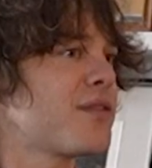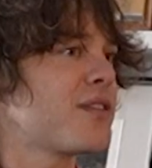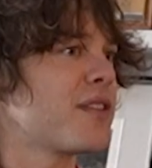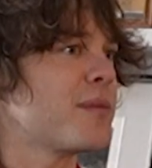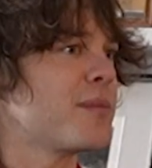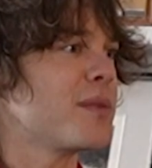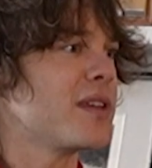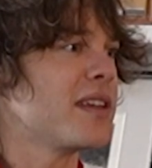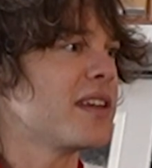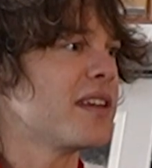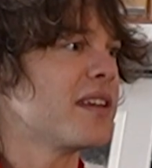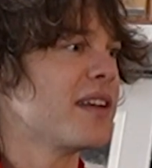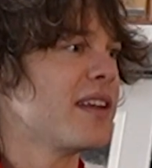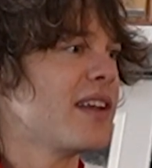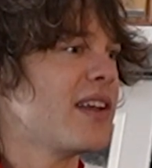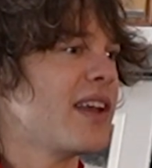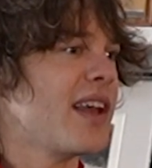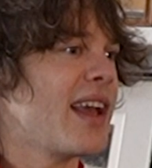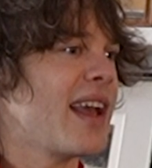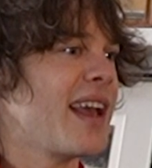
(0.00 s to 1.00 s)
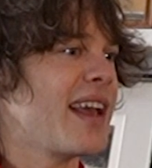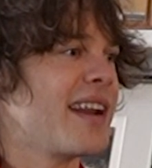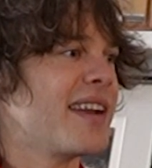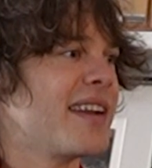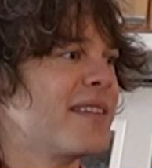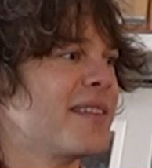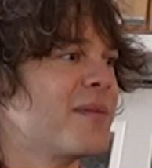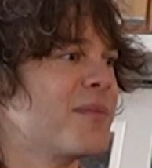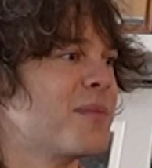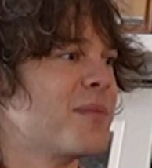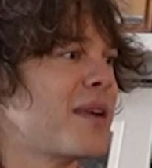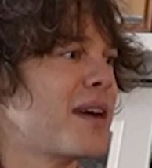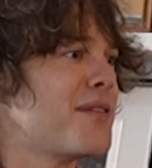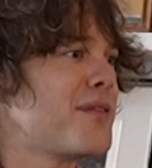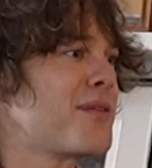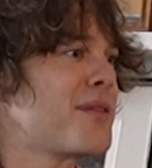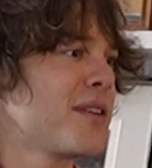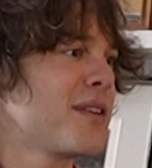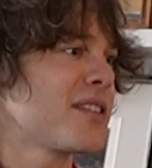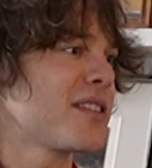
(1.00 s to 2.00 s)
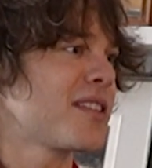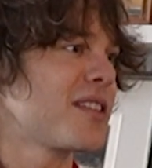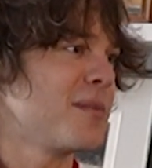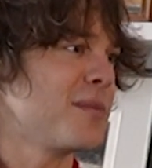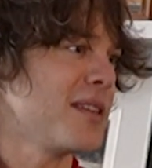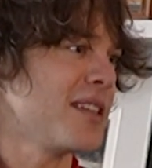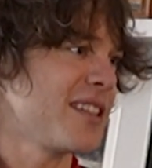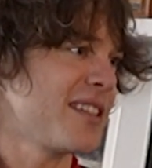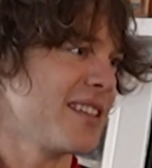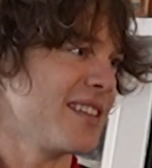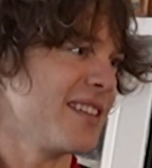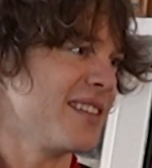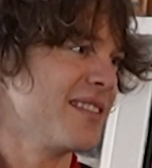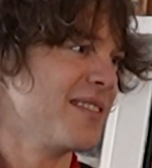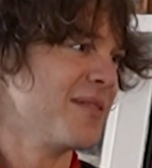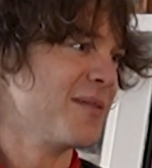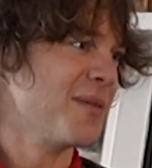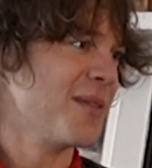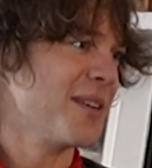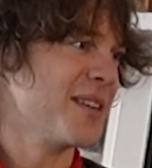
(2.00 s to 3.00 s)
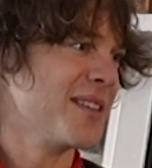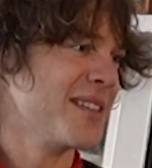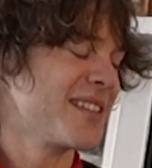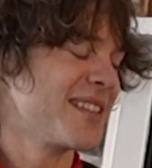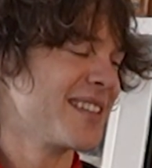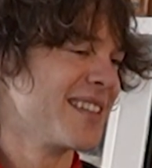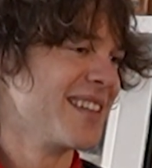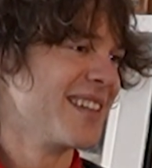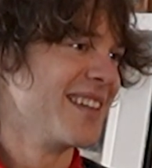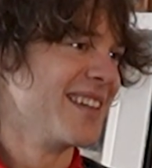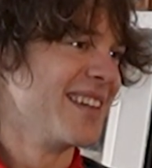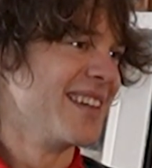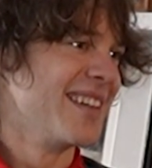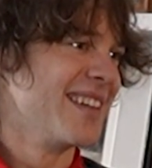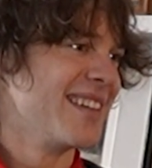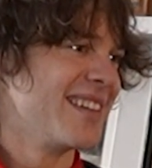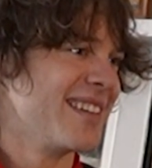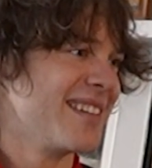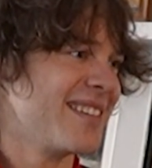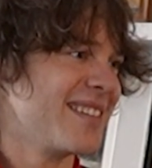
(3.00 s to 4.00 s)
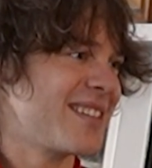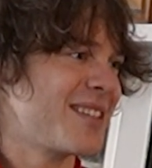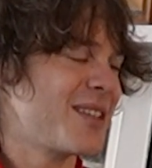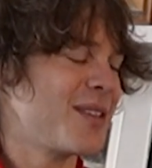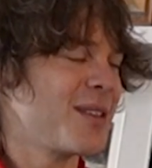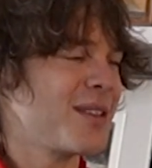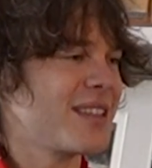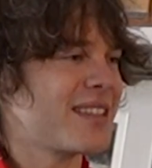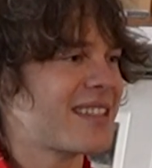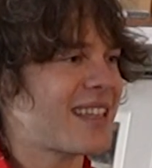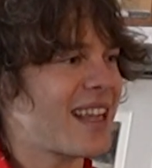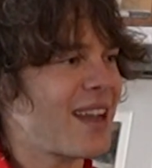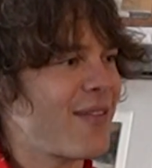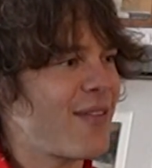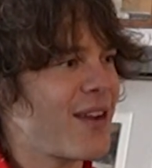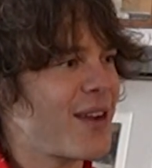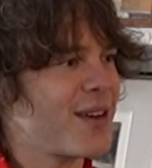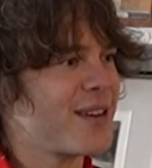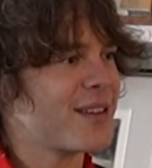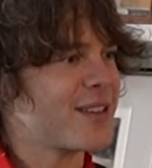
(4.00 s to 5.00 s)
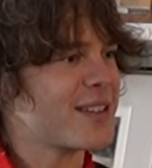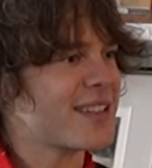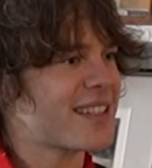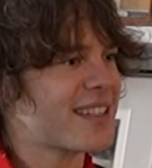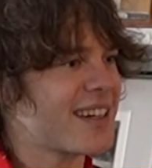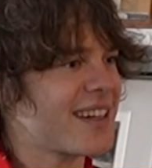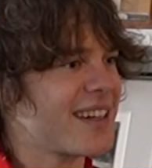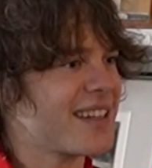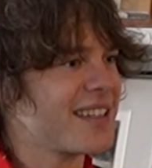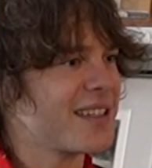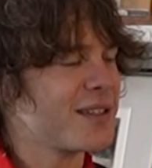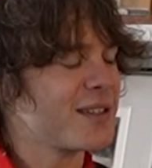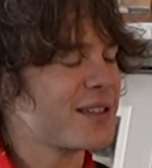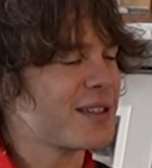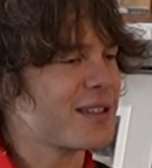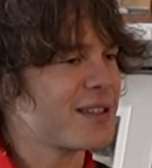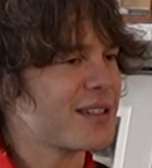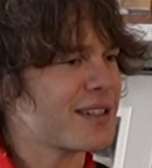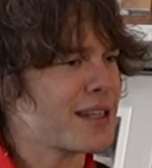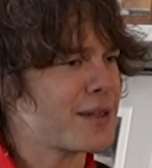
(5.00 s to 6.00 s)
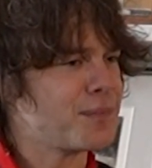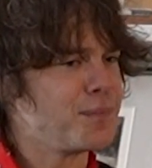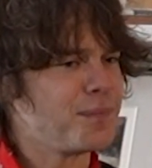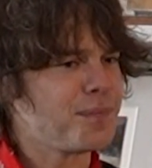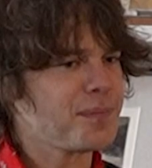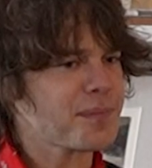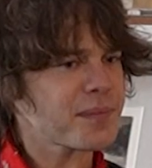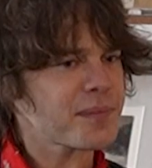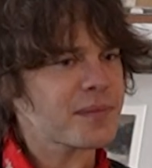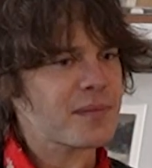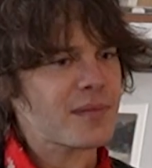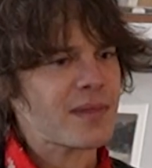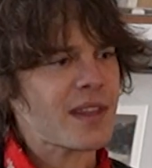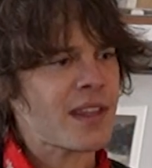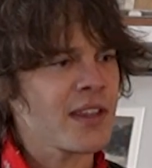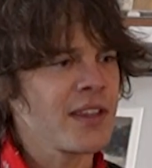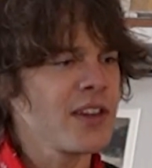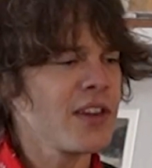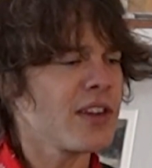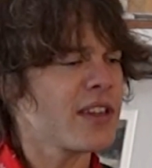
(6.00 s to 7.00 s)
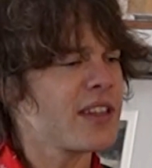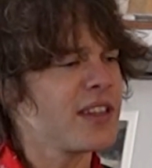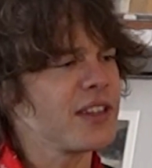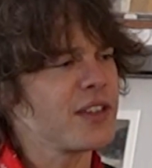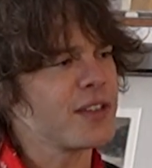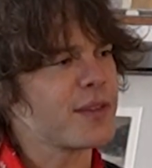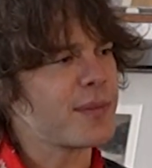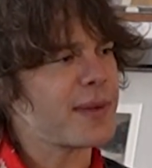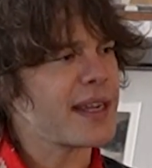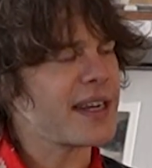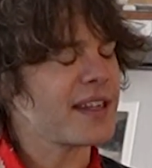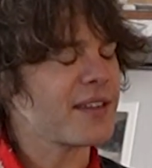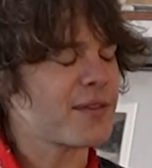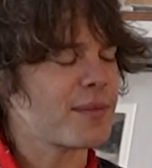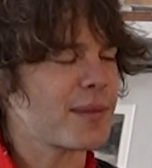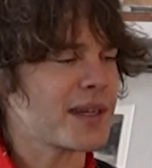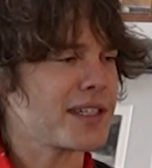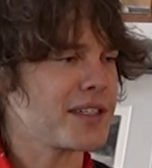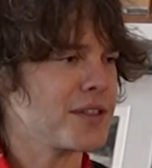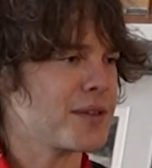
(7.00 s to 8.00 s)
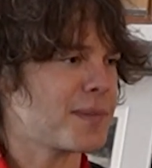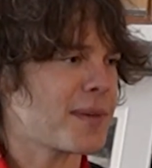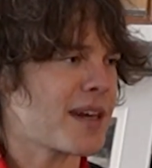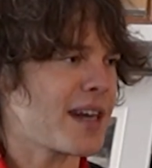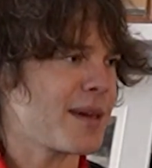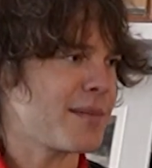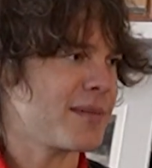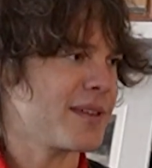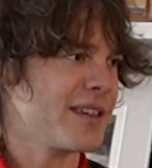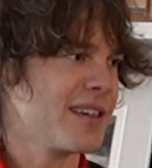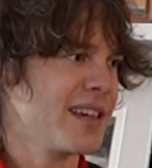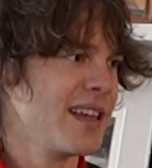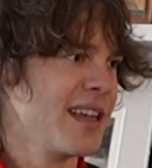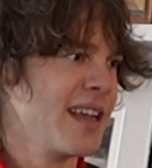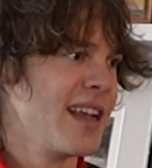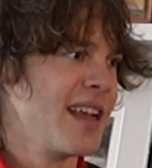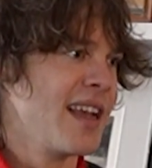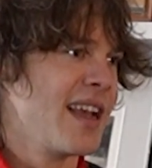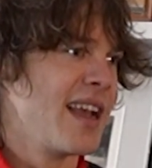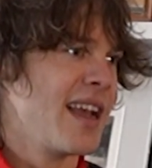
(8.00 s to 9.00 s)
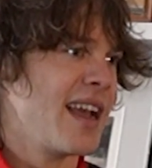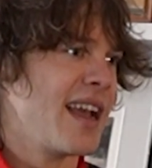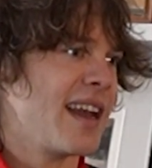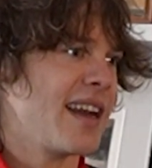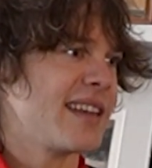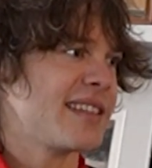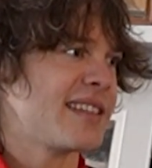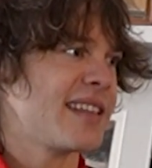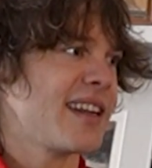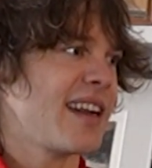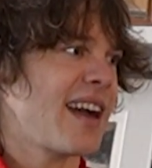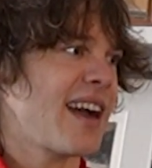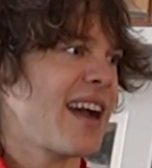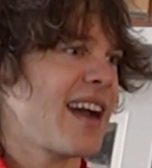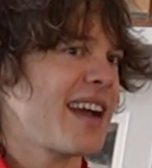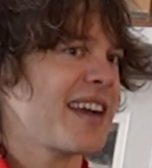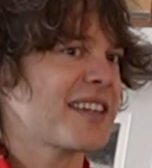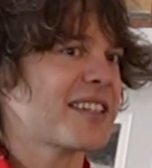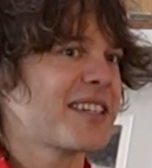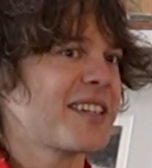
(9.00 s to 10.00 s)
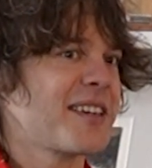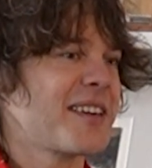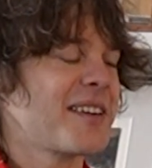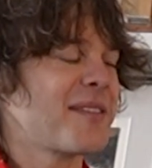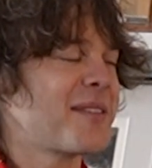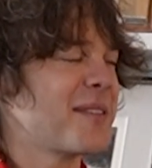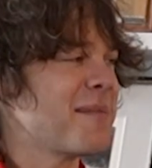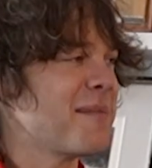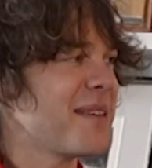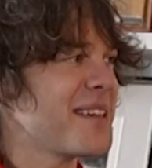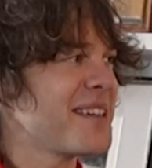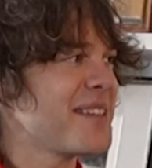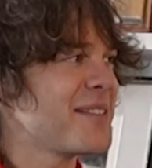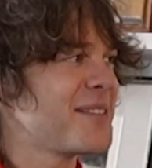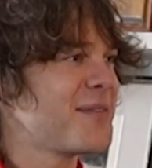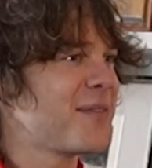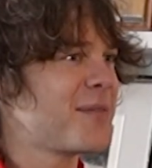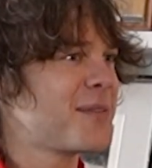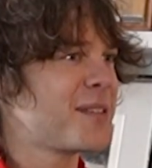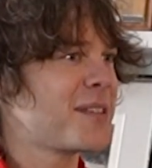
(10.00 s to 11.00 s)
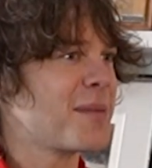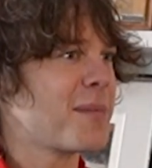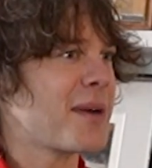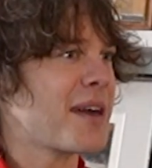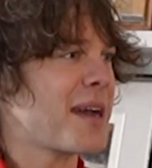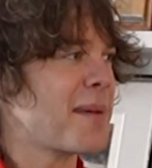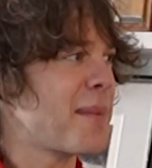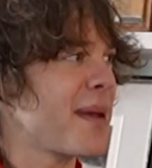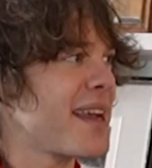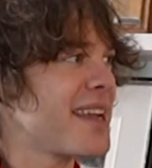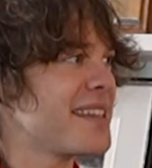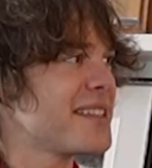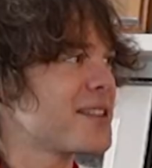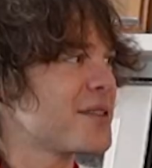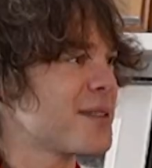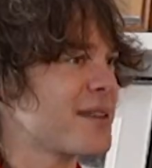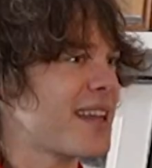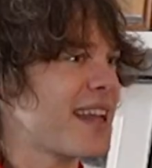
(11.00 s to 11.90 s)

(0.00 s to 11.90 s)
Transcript: from me. And my first commission was to this cafe owner in Surrey Hills who said, can you do a painting for my new apartment? And I said, I actually don't have any money to buy paints or